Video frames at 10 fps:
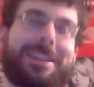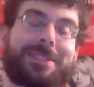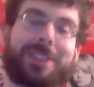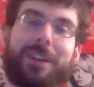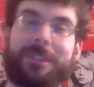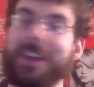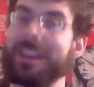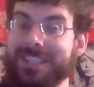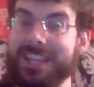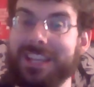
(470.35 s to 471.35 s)
So if I
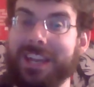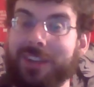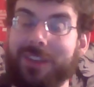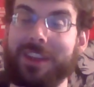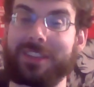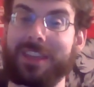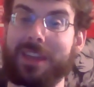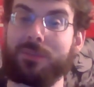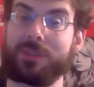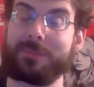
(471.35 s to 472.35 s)
ever did get around to
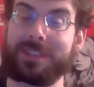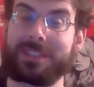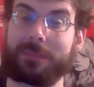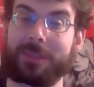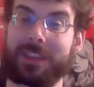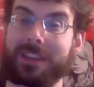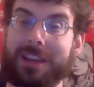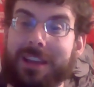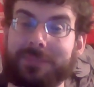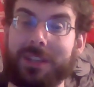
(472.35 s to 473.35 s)
that, that would be something
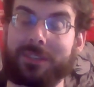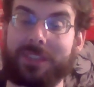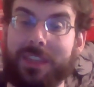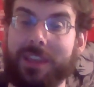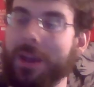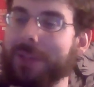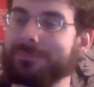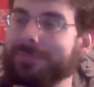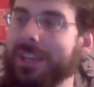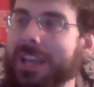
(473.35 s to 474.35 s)
to think
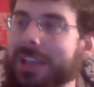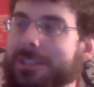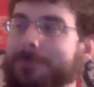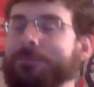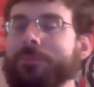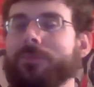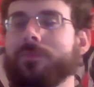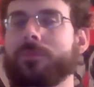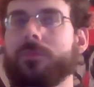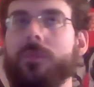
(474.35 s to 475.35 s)
about, I guess.
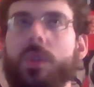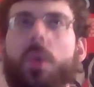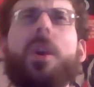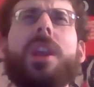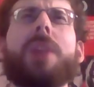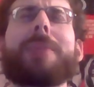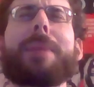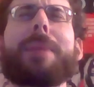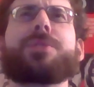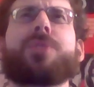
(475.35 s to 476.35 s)
Or, you know,
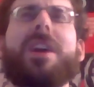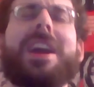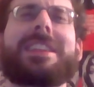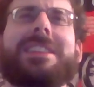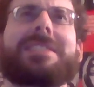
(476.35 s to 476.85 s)
maybe try...